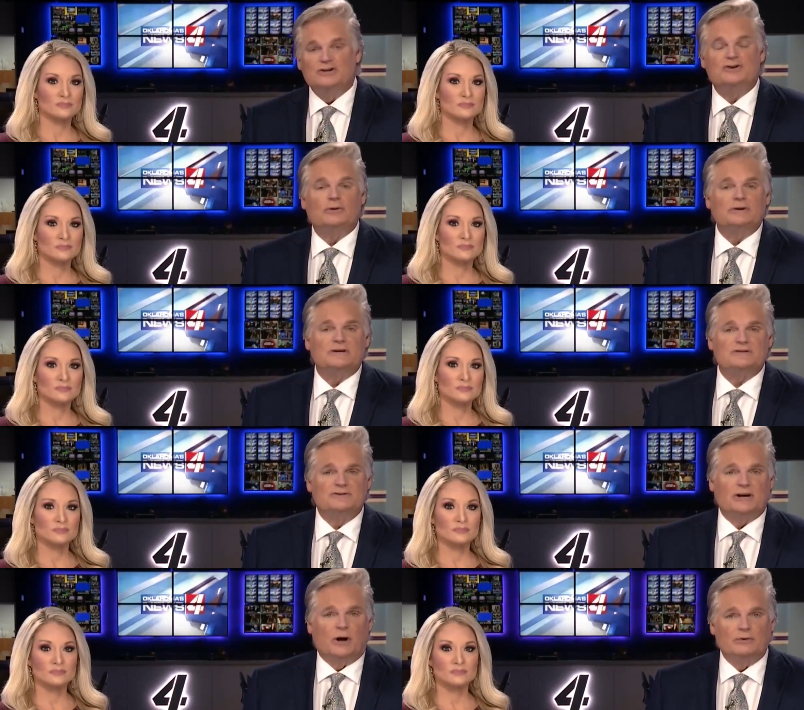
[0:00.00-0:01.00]

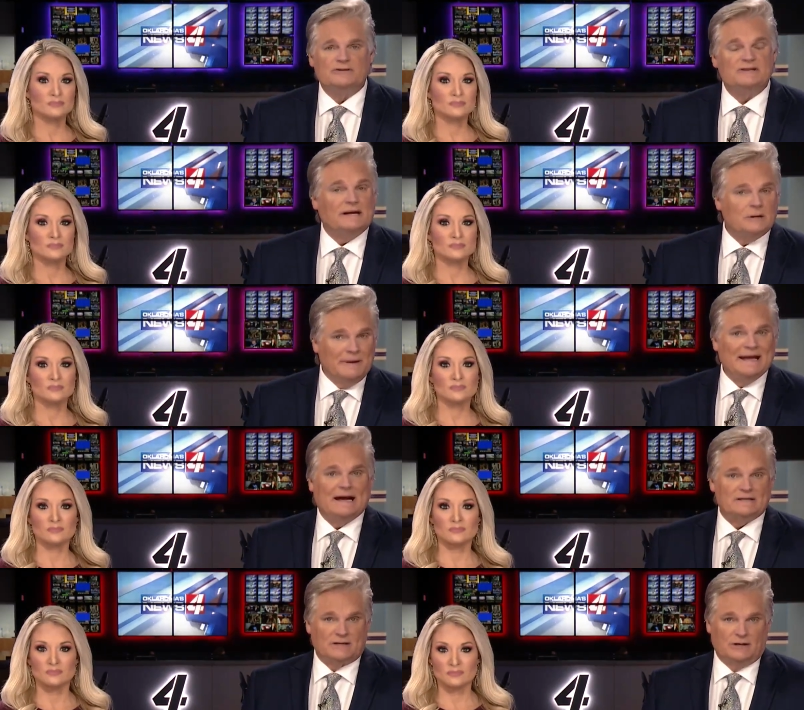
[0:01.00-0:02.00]
Speaker 1: Julius Jones set to
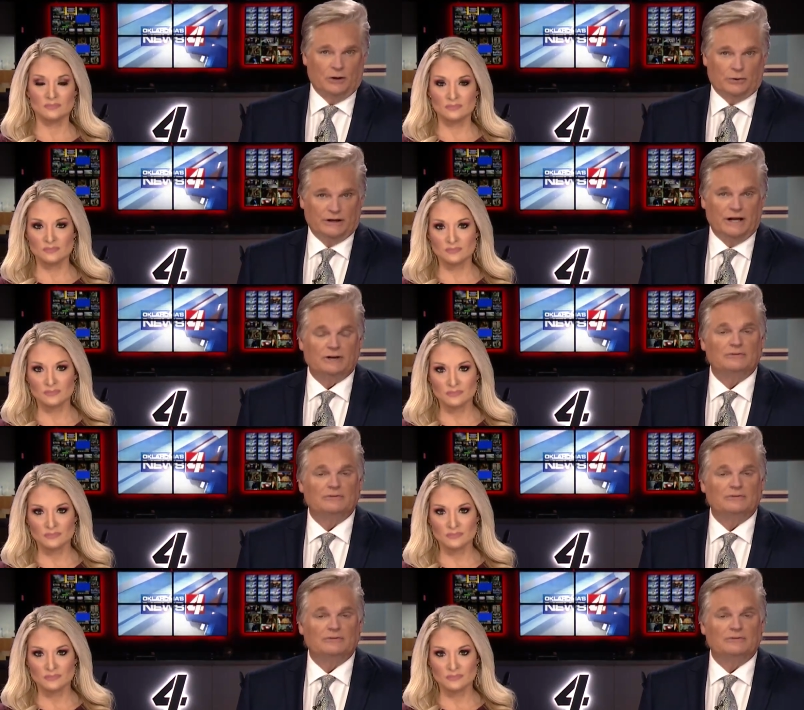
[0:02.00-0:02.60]
be executed in